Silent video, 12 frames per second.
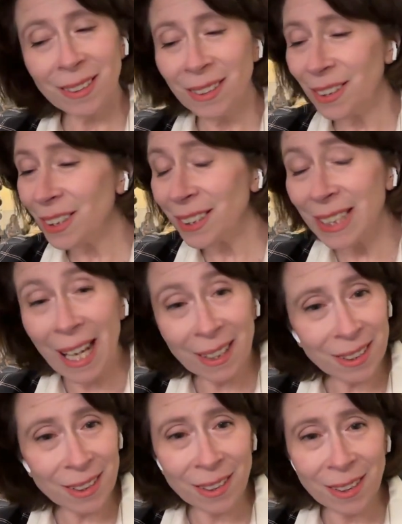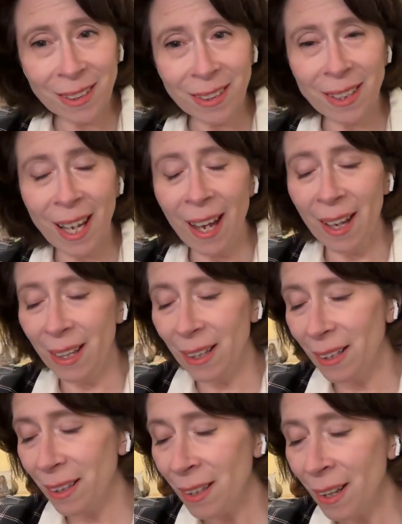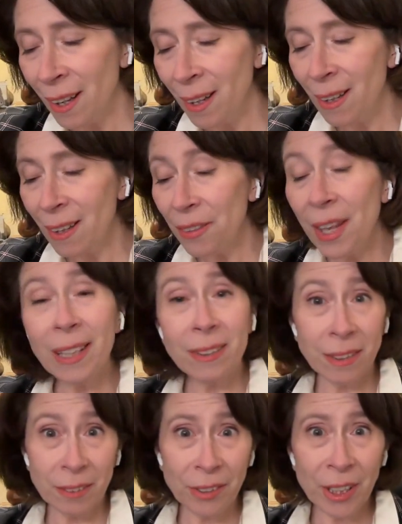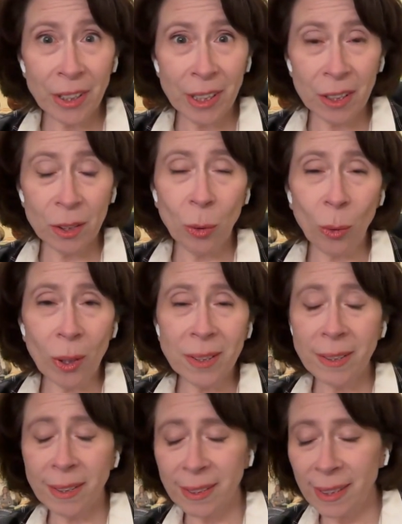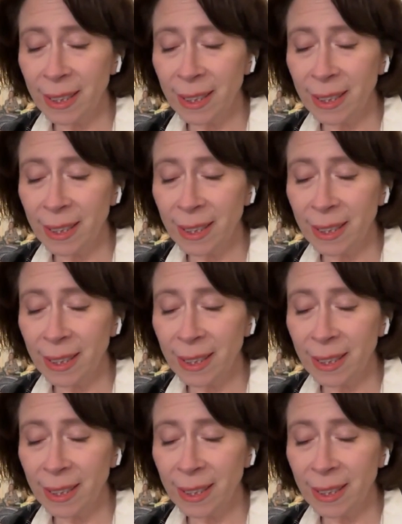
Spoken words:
She's excellent, and that is a very good course.